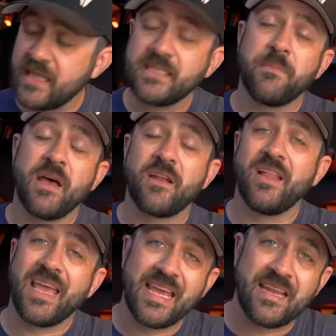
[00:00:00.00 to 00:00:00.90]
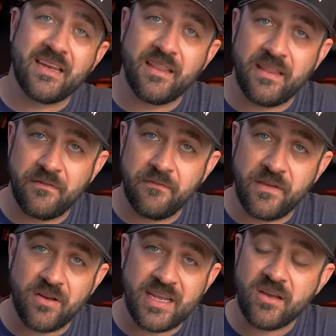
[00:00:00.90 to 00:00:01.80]
this model and the
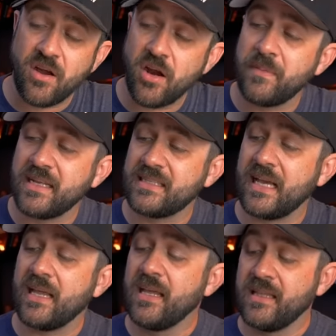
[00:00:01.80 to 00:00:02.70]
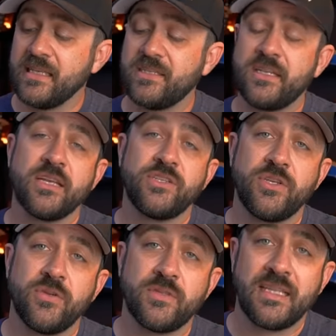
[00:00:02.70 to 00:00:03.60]
VRD Carbon is that this does
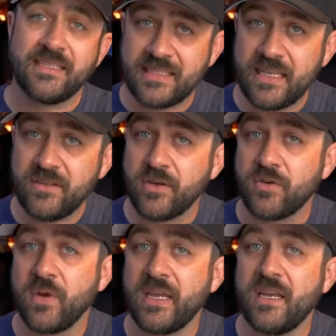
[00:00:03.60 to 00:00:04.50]
use the sintered ring